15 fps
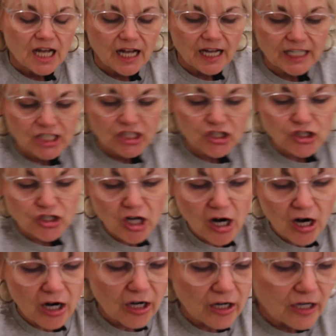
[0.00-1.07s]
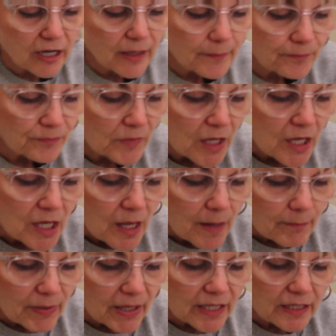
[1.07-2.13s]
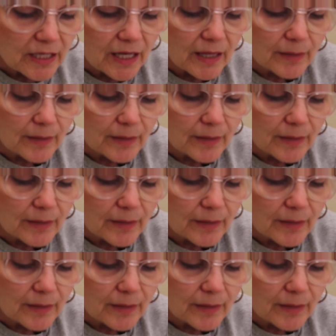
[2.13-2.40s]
It's dark, but